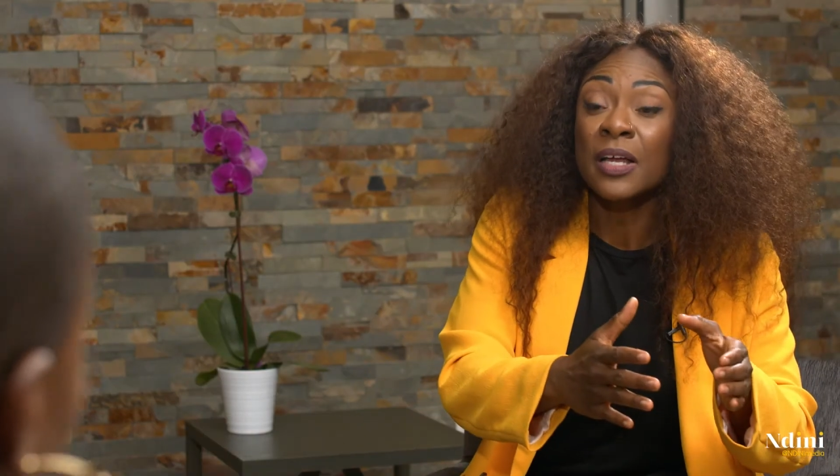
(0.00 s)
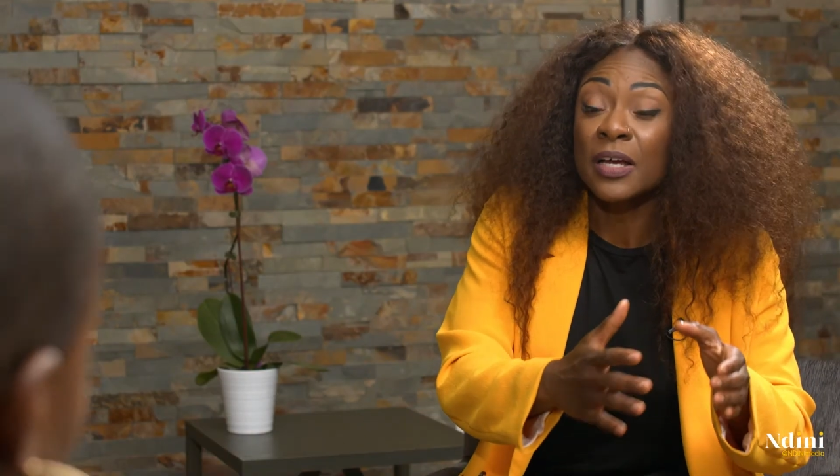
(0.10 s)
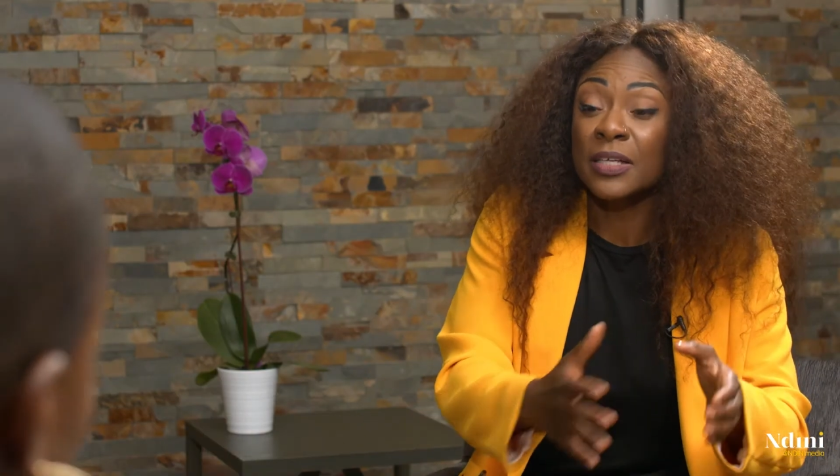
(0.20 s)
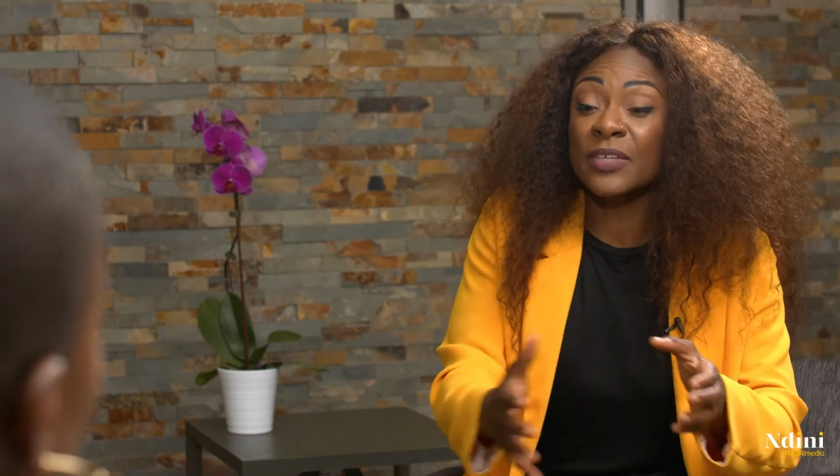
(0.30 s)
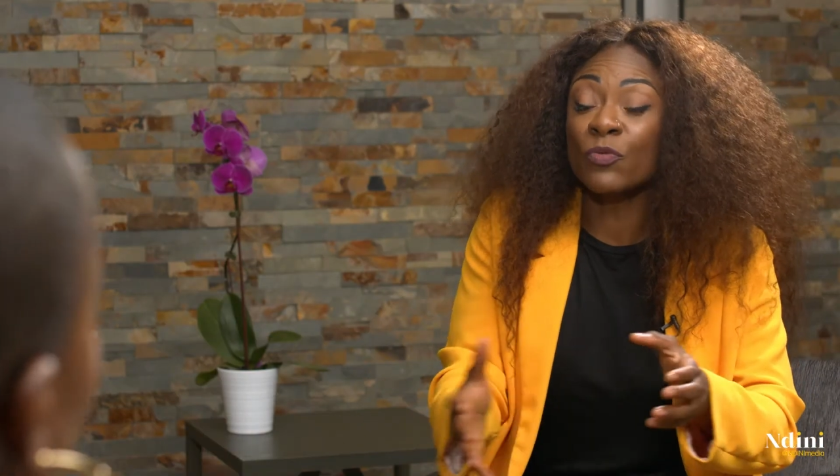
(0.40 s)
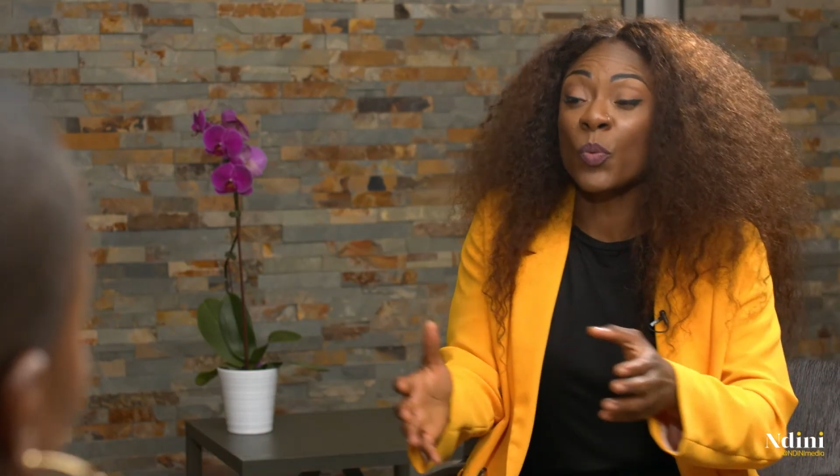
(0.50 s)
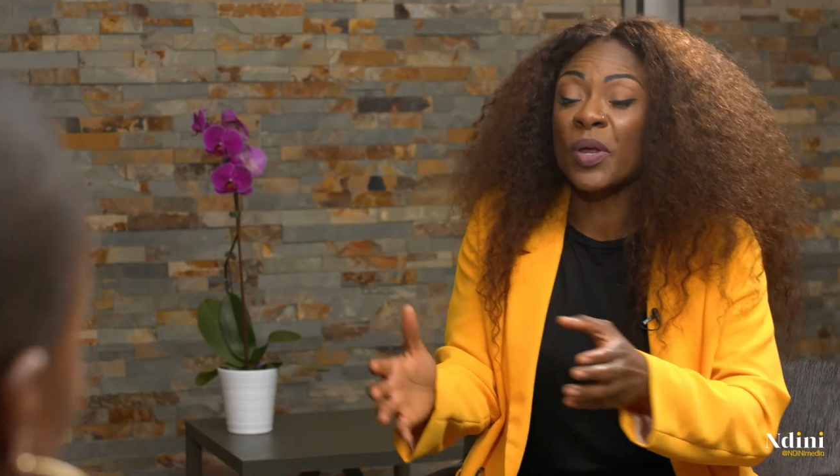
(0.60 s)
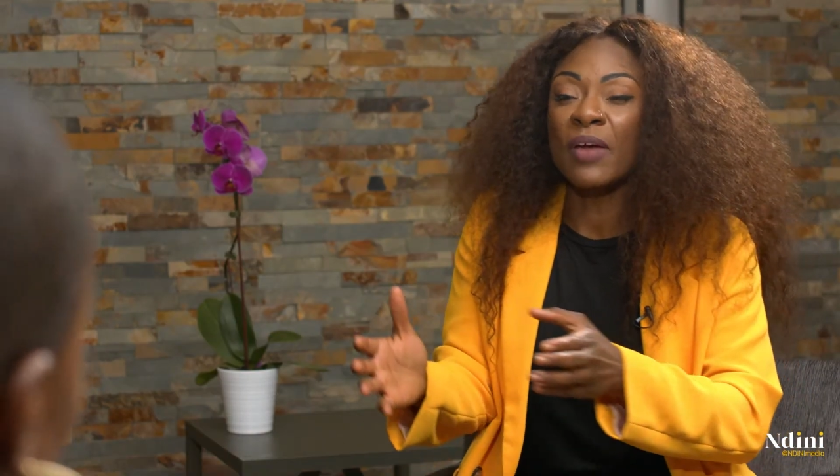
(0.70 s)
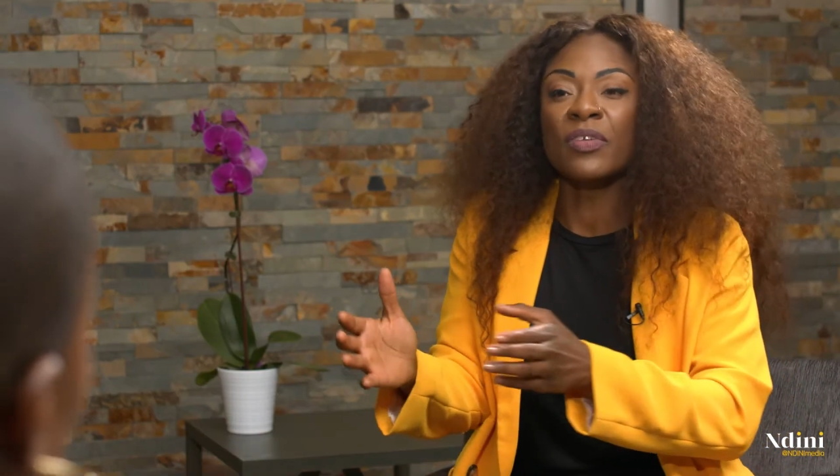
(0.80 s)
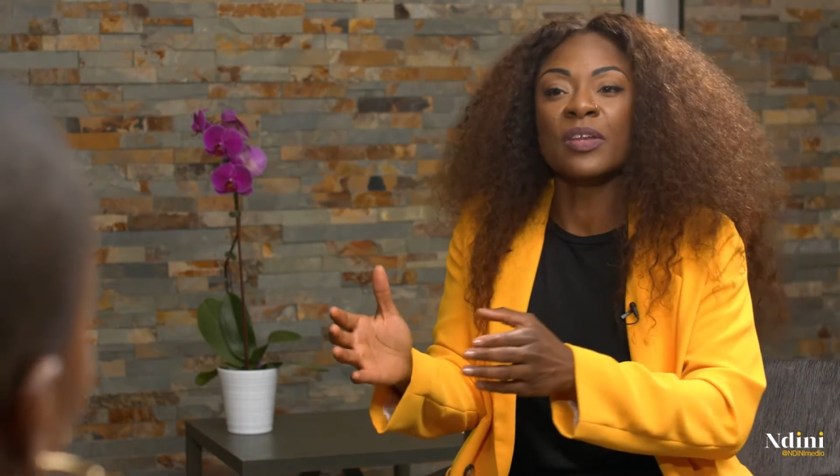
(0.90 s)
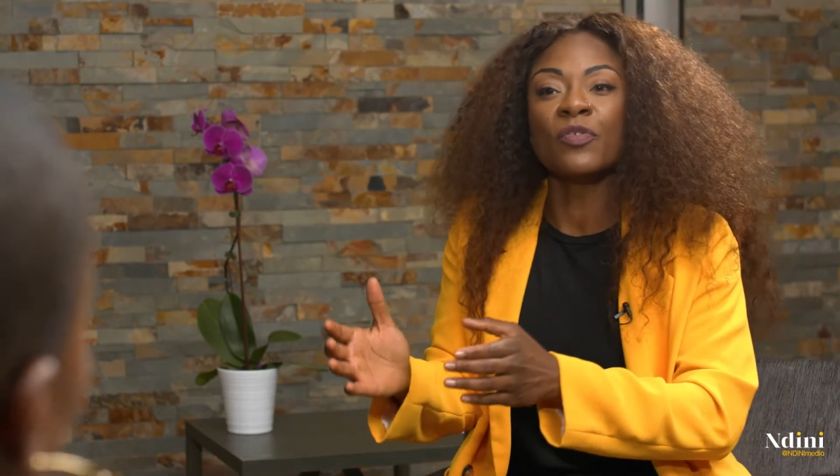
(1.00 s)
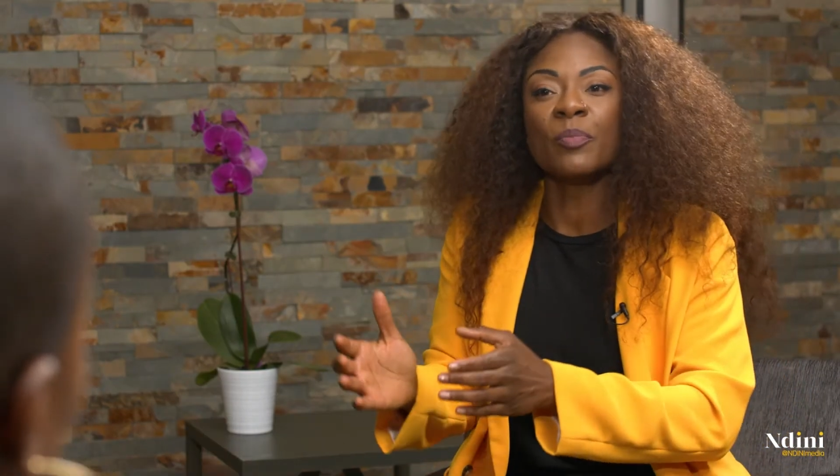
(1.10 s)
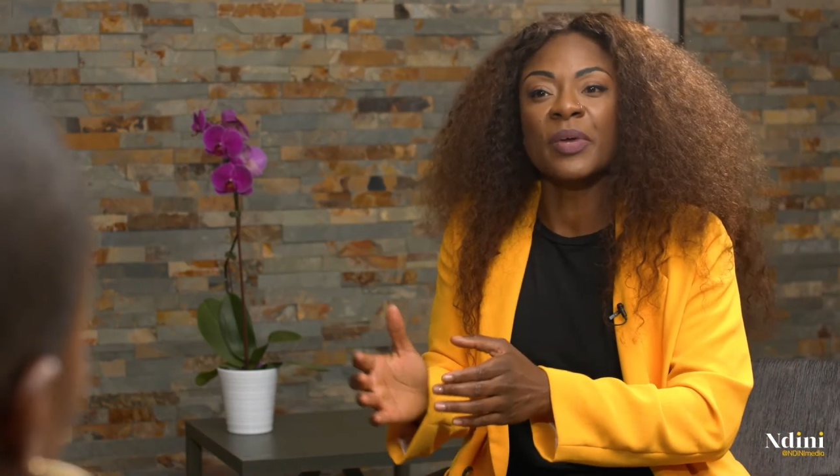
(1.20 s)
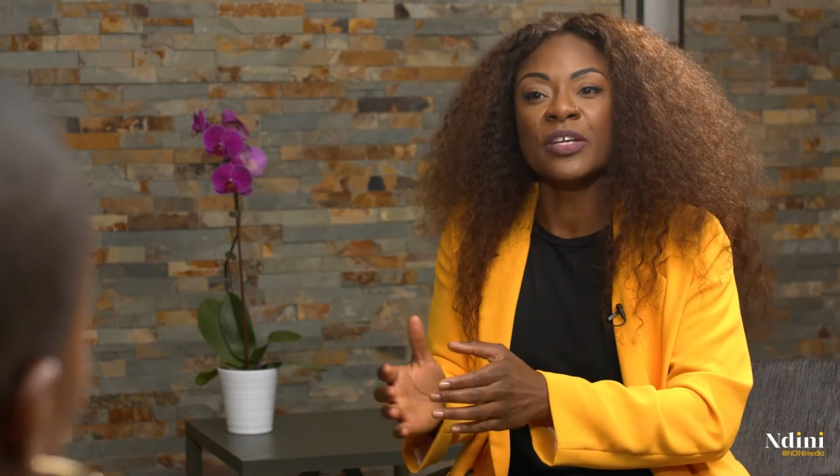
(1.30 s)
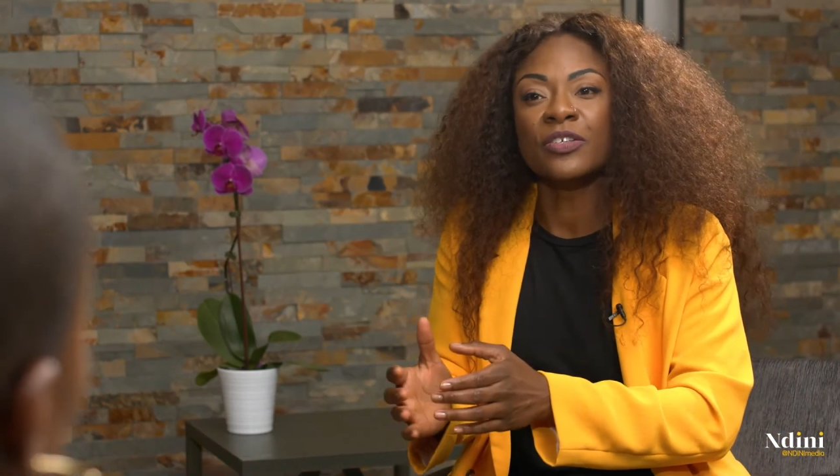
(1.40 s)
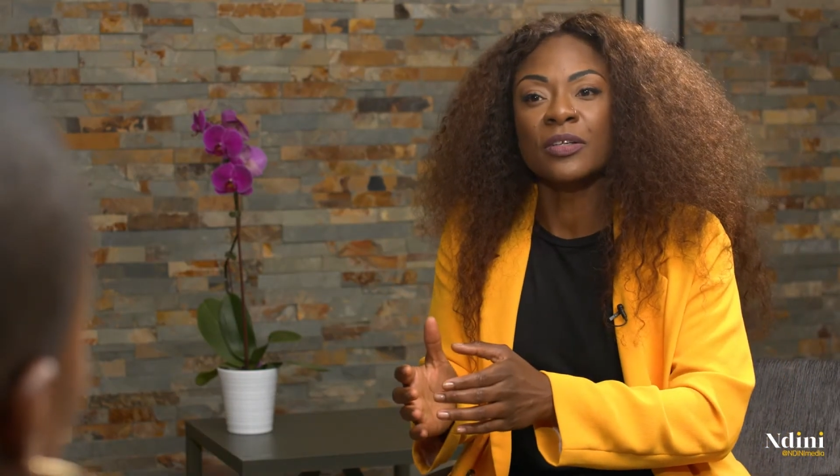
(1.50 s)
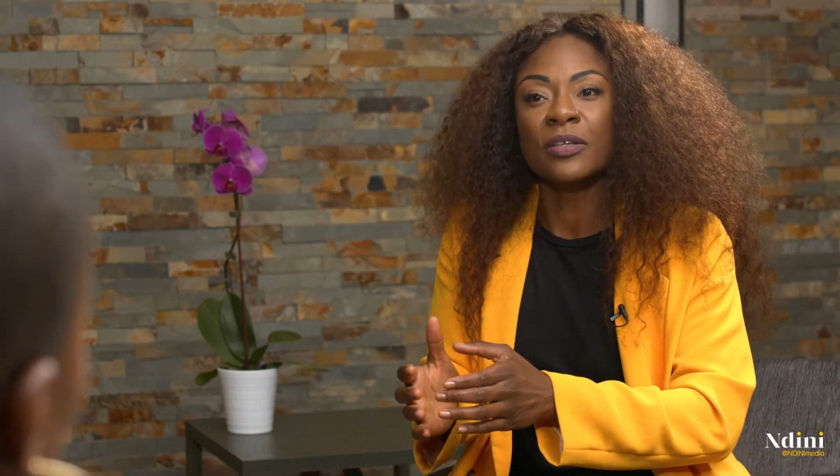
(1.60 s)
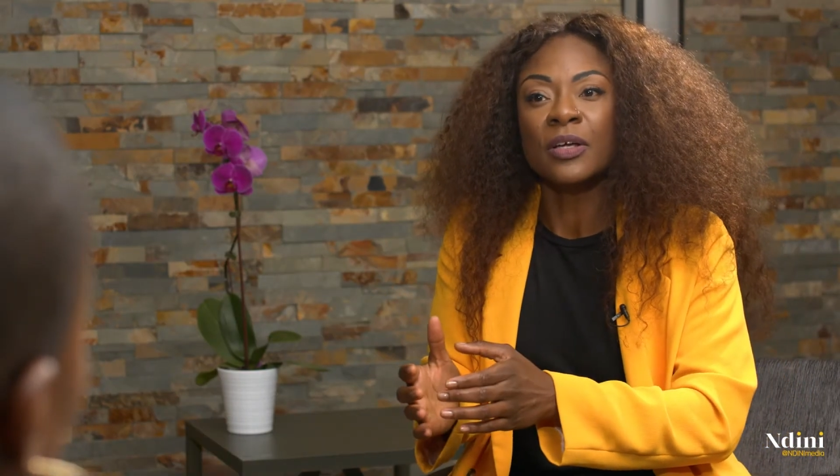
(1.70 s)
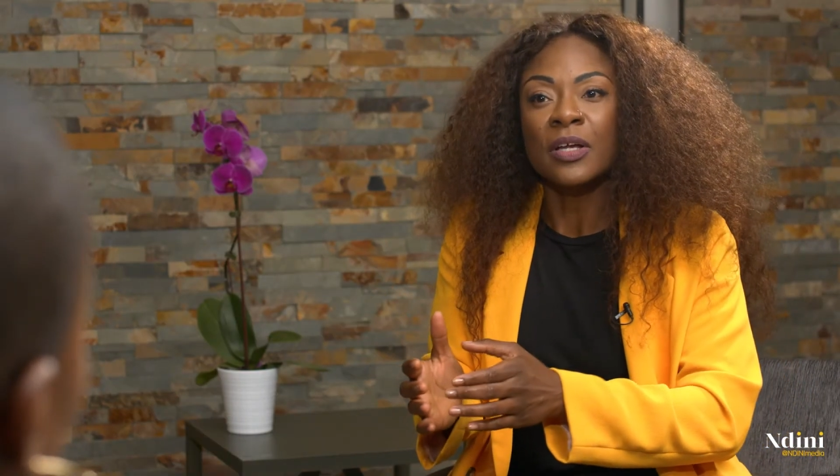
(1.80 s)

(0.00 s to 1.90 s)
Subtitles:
Because even when we have the information,